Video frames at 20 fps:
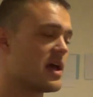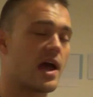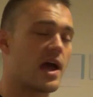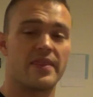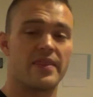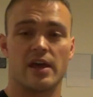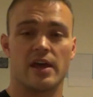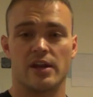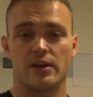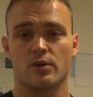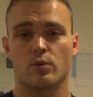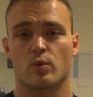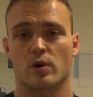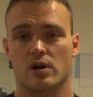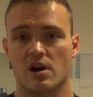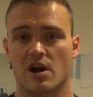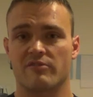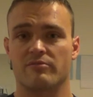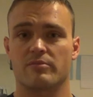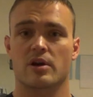And then, where
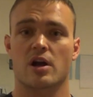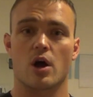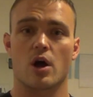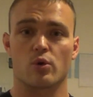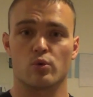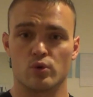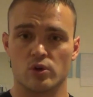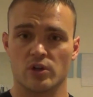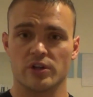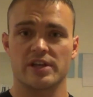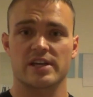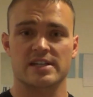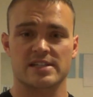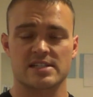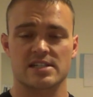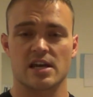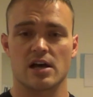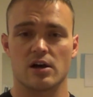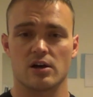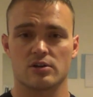Krav Maga really
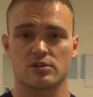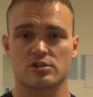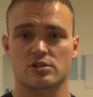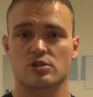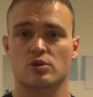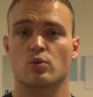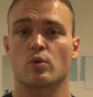excels,